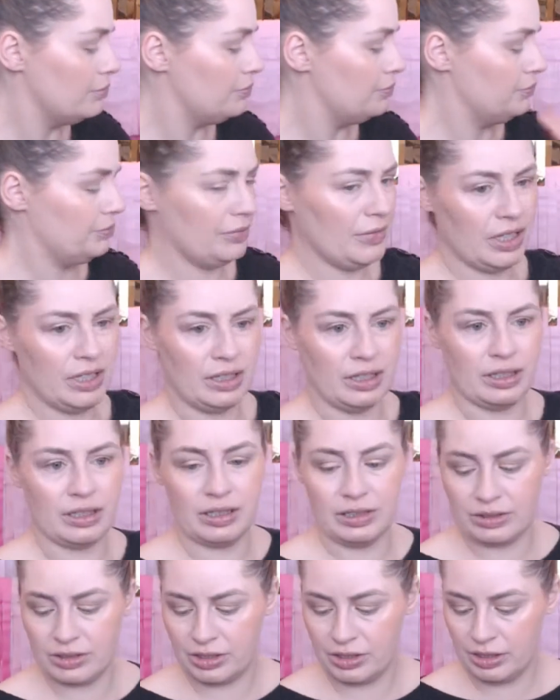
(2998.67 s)
Ah,
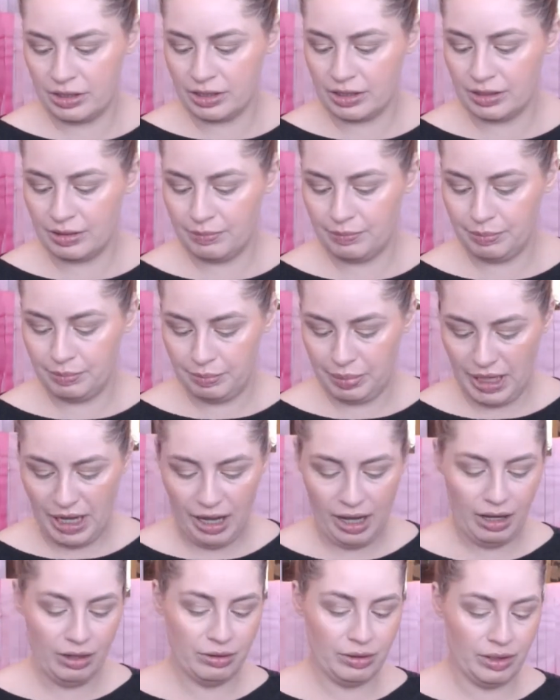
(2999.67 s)
there's just
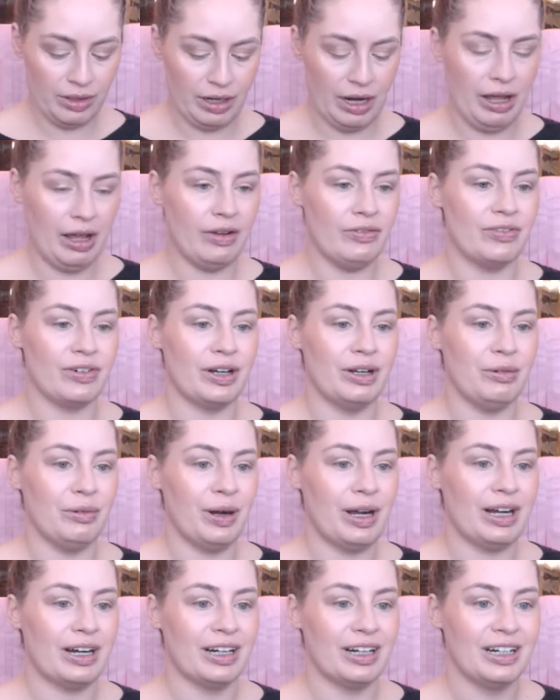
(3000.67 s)
powder
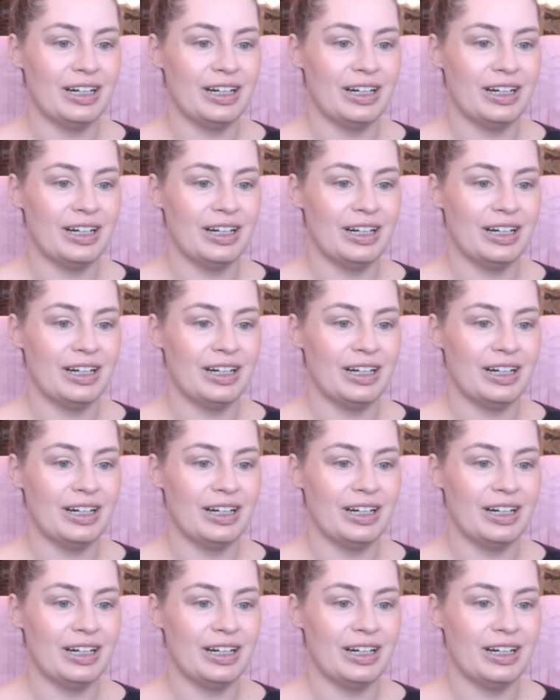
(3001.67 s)
everywhere.